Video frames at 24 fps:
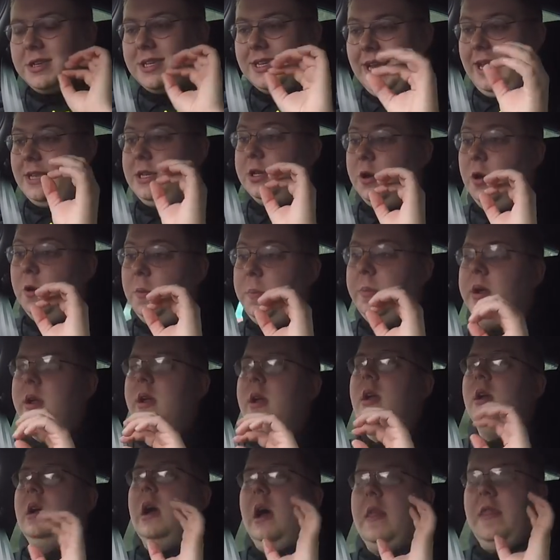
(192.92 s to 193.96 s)
set up,
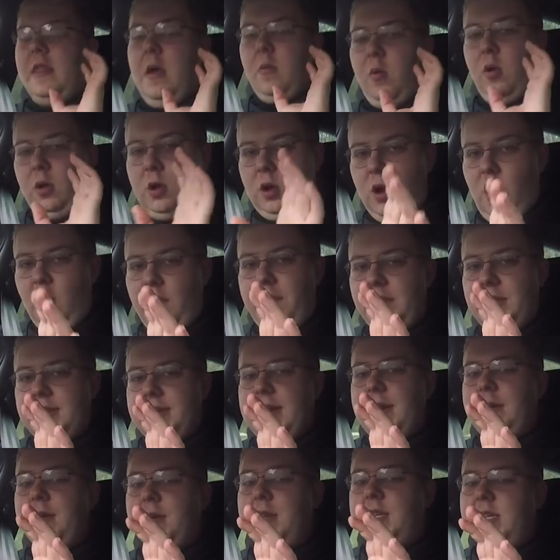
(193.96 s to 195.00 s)
and then we'll go for a
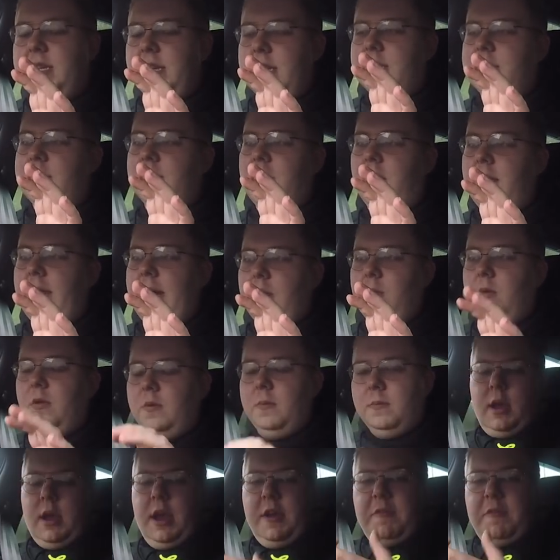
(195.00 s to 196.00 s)
0 to 60 on that one.